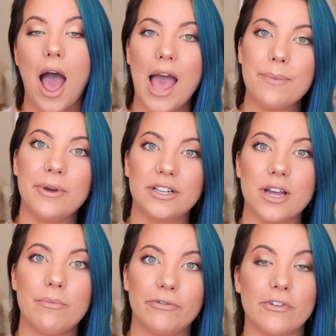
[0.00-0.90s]
I picked
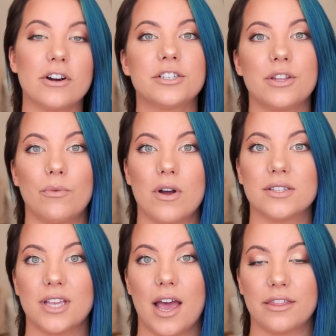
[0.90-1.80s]
up first the
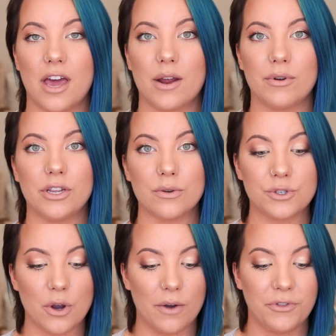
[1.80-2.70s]
ones that I thought I would
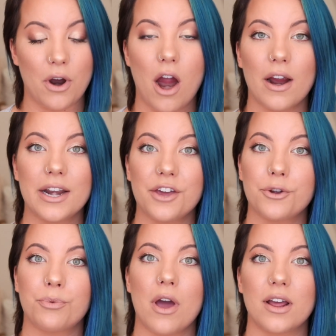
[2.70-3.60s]
use. So if there are any
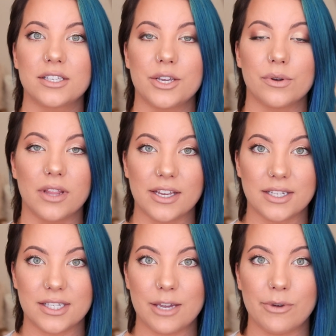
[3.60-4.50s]
other products that you would like
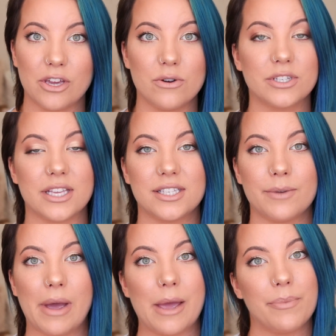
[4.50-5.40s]
to see me use and
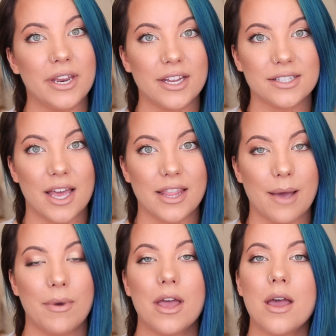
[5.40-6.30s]
see my opinions on
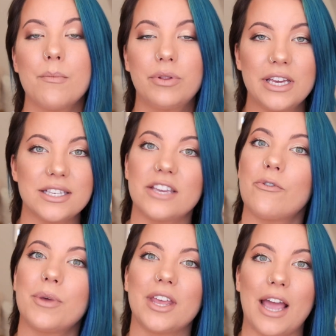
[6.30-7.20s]
them, please
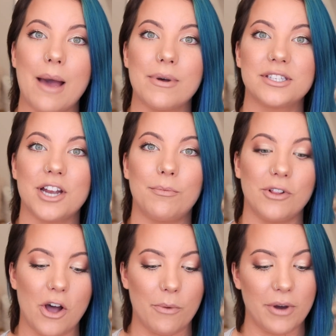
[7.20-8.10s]
leave them in the comments down
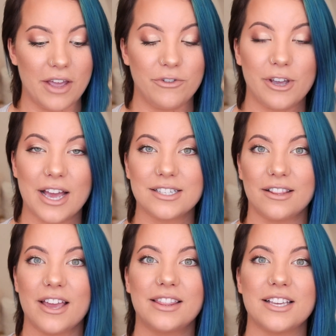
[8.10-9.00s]
below. But if you guys
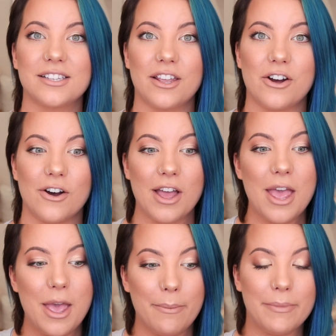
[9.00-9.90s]
like these little
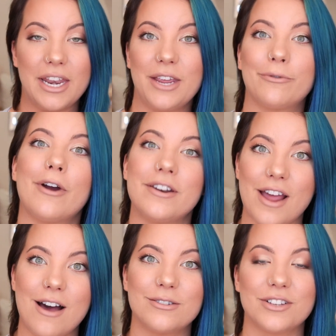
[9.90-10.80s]
mini
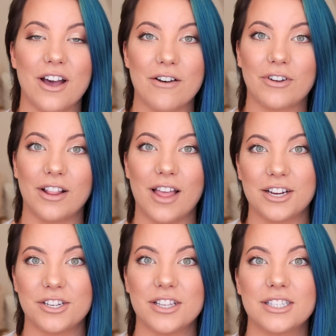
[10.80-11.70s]
rundowns of
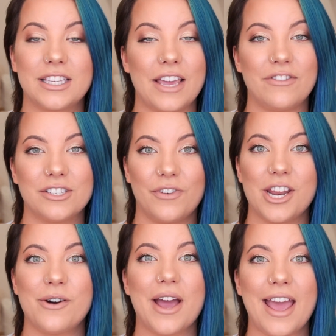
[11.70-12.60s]
collections. Give this
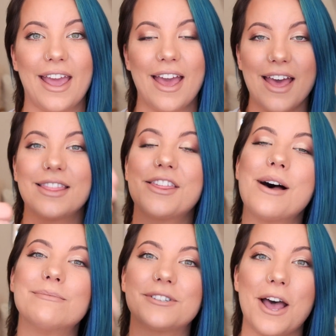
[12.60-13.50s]
video a
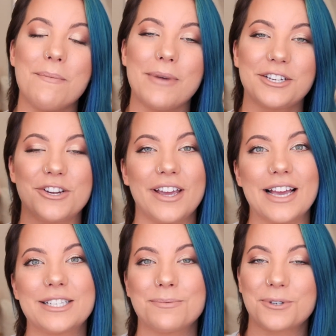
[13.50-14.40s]
thumbs up. Make sure you
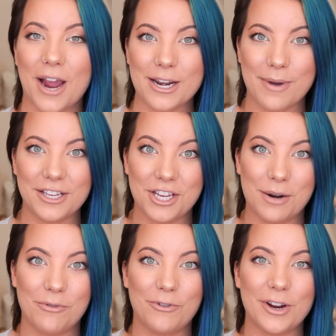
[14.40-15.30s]
guys subscribe to my
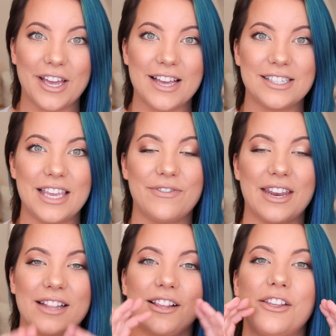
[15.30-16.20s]
channel before you guys leave
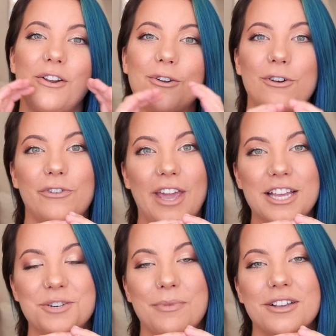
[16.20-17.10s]
and hit the little
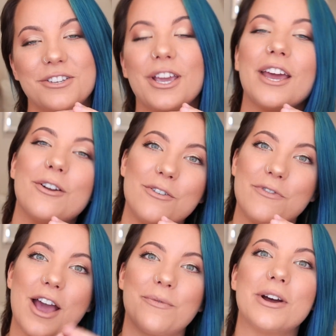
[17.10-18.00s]
notification bell so you get
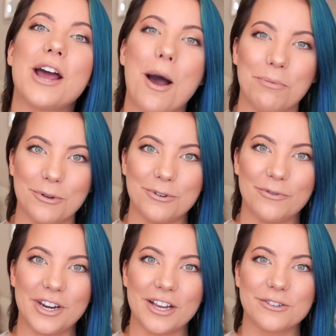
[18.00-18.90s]
notified when I upload
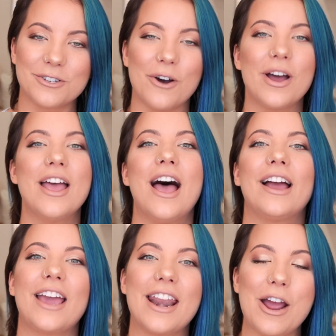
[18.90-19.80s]
new videos. So
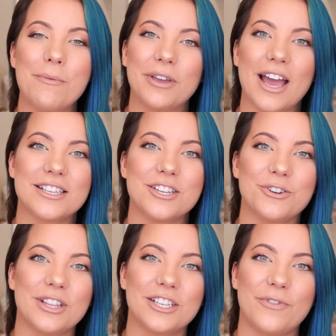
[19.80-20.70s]
again, I hope you guys
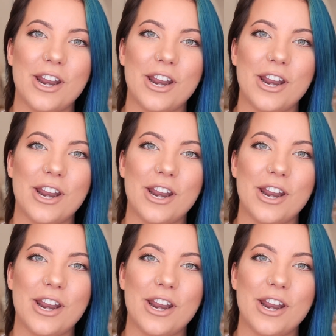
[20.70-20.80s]
enjoyed this